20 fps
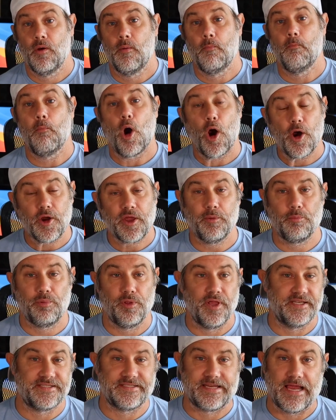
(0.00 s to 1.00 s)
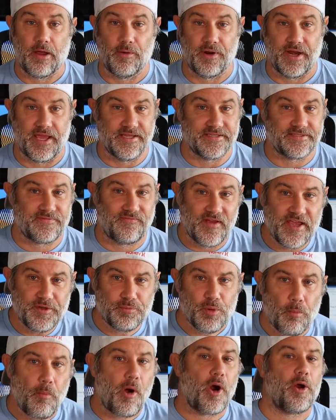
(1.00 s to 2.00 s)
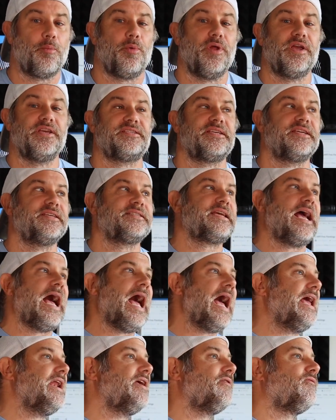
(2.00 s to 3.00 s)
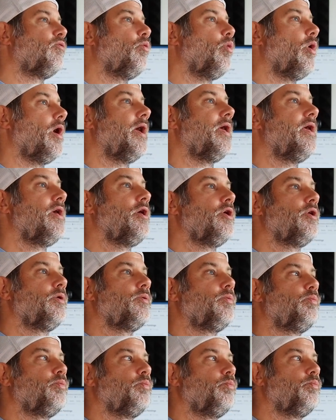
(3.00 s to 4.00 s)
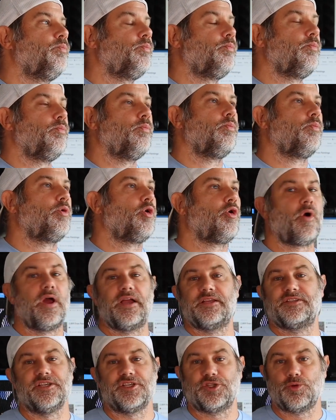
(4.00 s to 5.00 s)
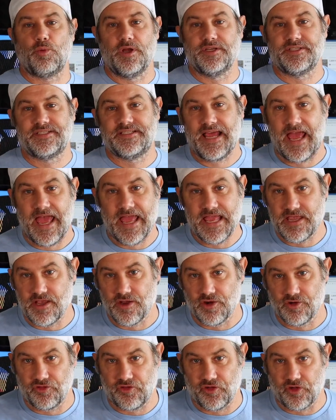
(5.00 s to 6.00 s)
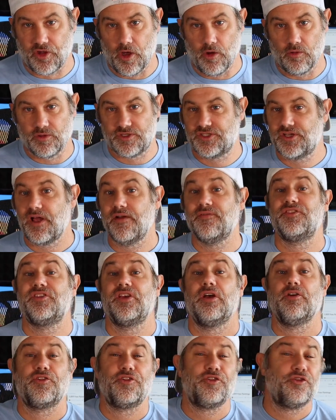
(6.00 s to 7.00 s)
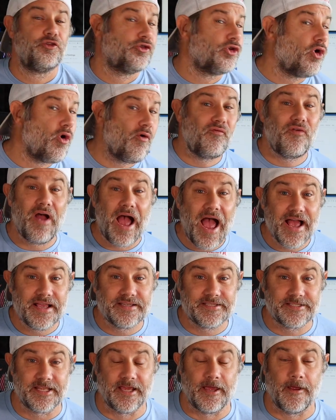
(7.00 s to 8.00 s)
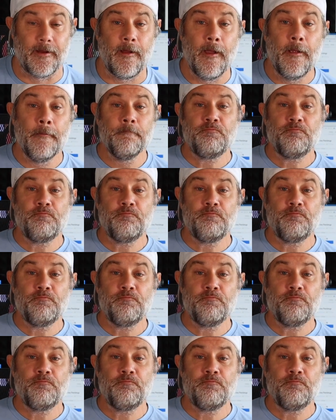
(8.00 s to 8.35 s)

marketplace nowadays. Facebook marketplace is kind of what Craigslist was 10 years ago. Stuff sells so fast there,